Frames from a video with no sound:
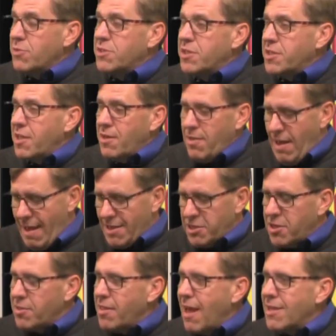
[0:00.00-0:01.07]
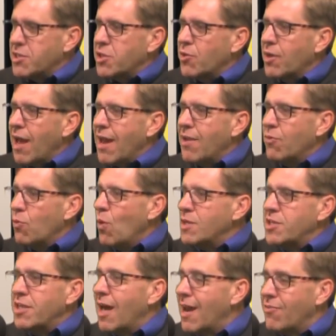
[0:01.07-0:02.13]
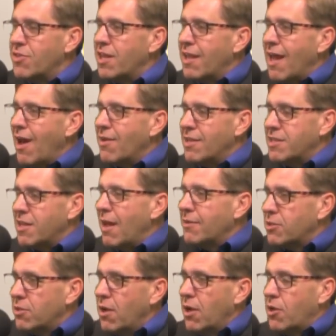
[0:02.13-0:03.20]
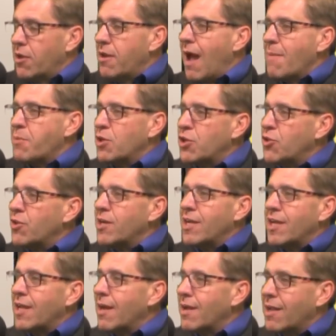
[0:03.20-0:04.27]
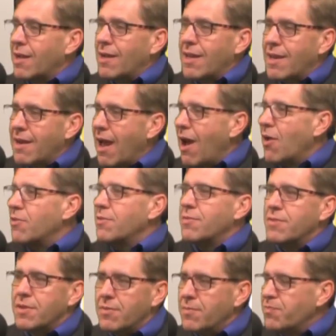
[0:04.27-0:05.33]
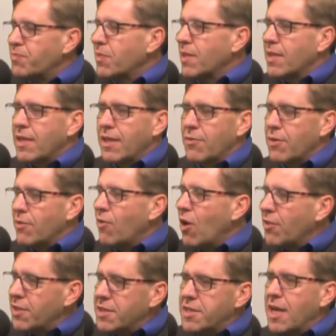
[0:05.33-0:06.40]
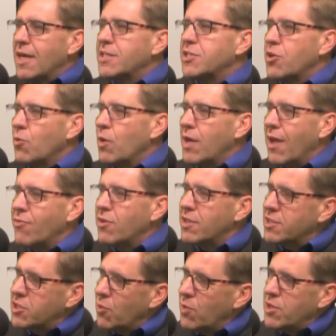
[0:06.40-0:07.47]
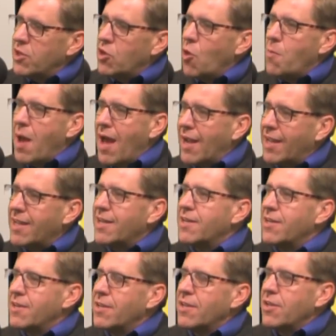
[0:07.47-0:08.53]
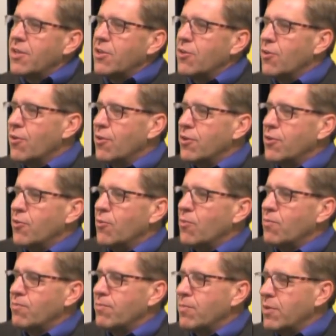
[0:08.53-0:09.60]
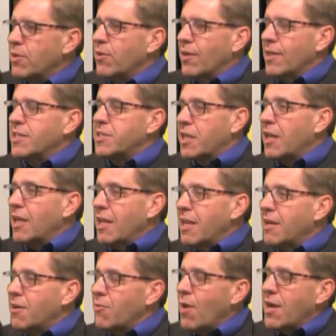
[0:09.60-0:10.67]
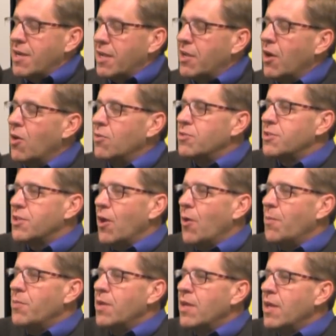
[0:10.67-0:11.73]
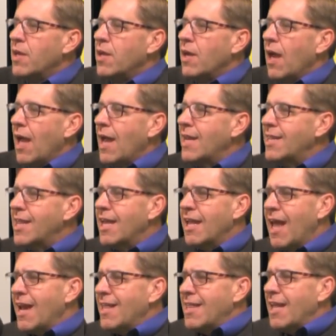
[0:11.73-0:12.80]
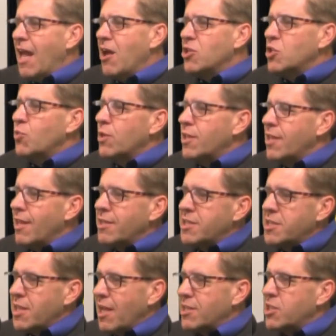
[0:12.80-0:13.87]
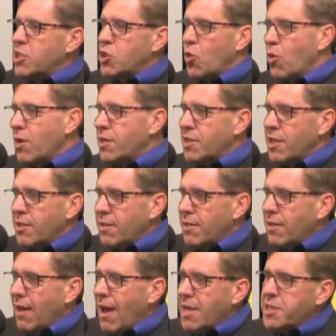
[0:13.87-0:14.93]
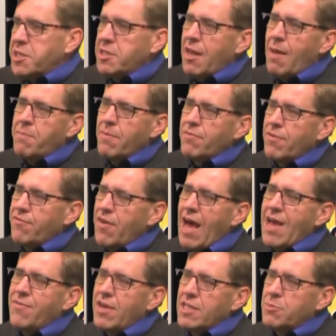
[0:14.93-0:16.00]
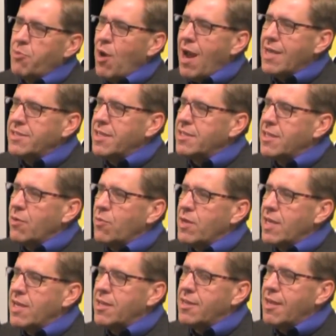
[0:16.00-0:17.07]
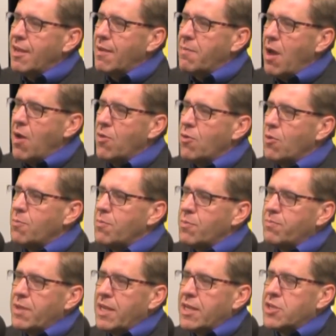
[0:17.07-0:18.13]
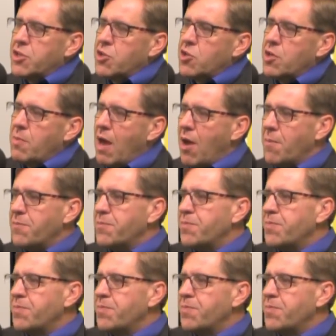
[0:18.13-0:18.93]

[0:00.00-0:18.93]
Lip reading: was just going to ask you that. So, kind of once you got everything out, it's a good opportunity to kind of clean out and get rid of all the dust or whatever it is. So when you go back in, you're at least clean and ready to go. So, anything else with this sort step of the 5S process that we need to think about or be concerned about?